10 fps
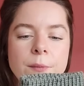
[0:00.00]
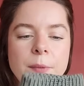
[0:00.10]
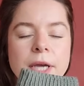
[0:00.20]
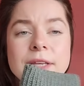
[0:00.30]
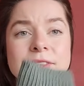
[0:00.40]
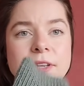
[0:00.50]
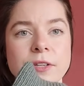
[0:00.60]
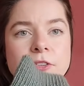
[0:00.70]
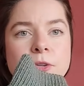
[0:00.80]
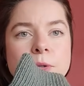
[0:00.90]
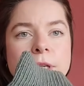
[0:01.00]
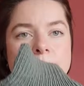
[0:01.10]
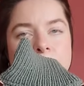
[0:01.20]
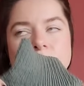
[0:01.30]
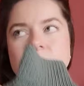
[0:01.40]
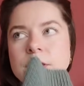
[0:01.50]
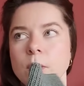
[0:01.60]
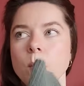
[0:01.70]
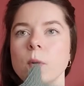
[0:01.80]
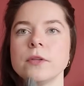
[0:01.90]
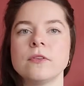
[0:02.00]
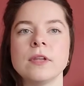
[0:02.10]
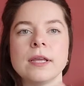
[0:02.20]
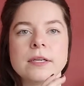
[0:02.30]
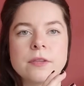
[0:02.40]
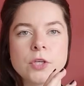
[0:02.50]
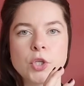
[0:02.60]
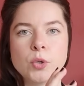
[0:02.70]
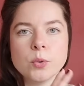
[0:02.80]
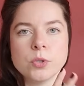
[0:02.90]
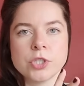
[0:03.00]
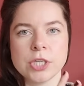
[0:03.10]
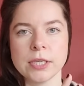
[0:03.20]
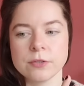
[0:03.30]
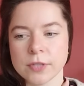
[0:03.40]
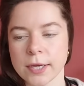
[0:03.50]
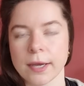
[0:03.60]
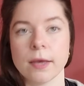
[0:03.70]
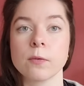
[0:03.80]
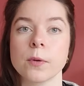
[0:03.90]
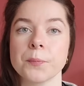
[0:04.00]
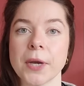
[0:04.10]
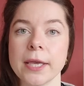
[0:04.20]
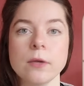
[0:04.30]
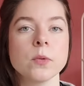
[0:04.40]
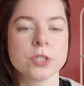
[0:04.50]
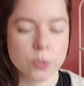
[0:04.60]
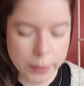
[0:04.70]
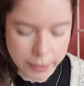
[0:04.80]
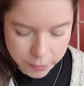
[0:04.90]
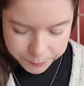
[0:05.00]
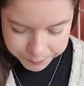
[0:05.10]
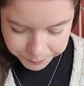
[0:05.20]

I intended to do that because I don't want like the huge sleeves that I have with my Ingrid sweater.